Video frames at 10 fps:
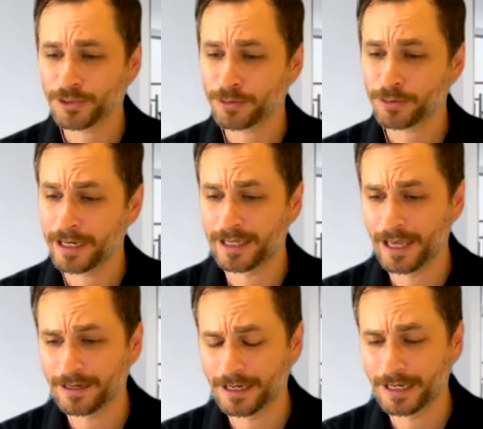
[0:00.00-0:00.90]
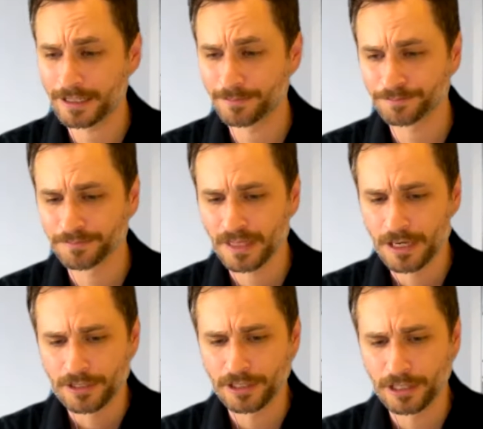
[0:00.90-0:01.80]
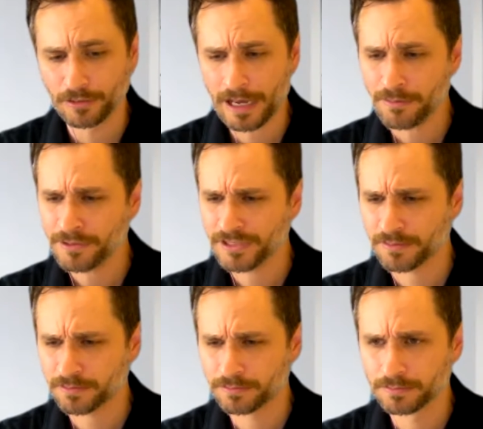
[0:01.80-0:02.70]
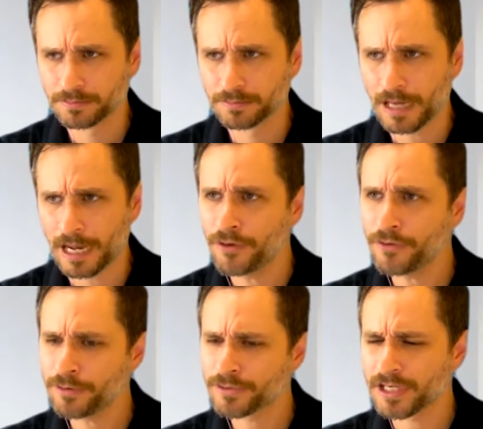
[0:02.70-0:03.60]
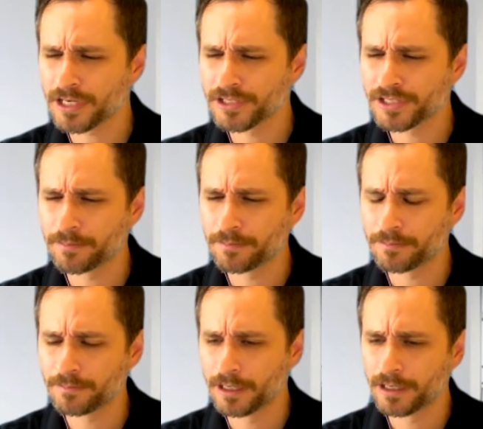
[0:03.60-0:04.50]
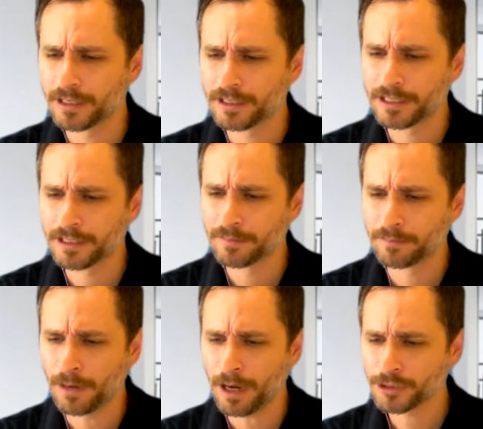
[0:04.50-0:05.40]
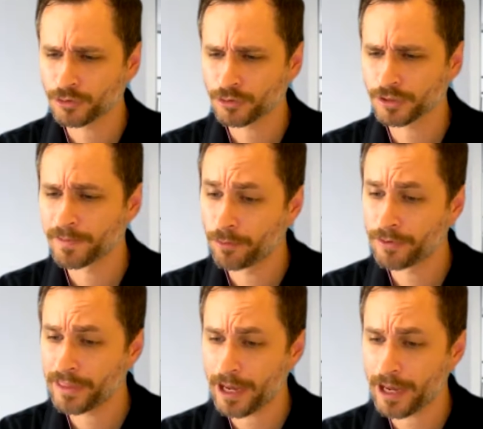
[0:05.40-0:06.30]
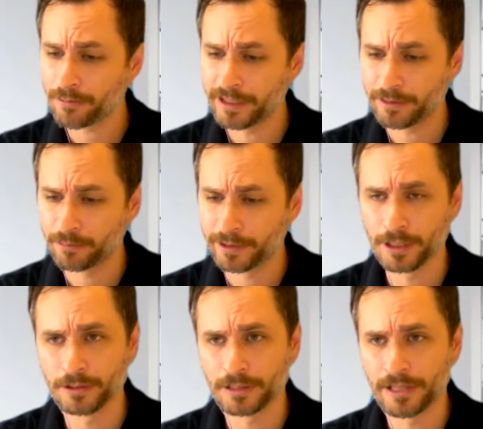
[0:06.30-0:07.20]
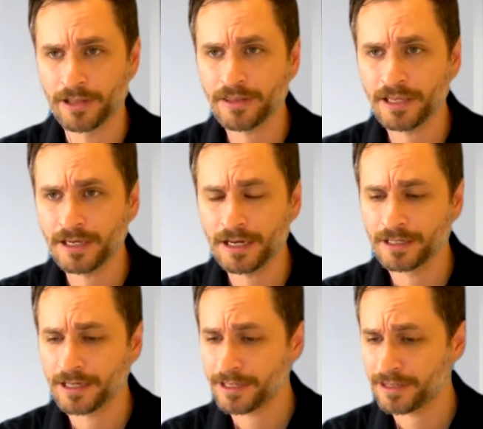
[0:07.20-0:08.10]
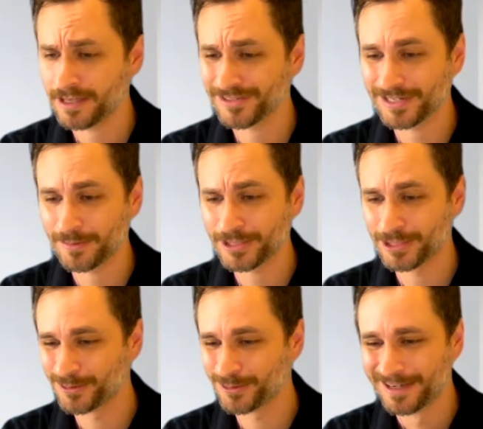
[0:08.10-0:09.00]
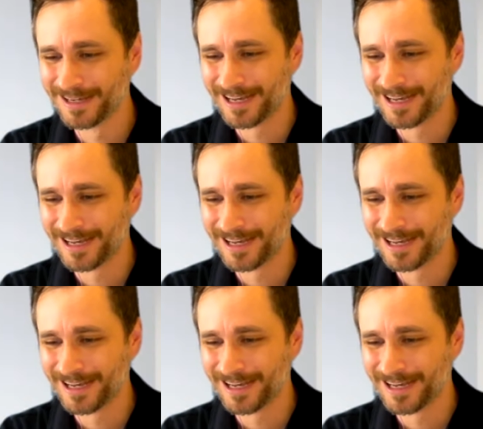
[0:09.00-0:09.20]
right. And, that was, I know there was some modules before that we wrote, and then the 9000 M2,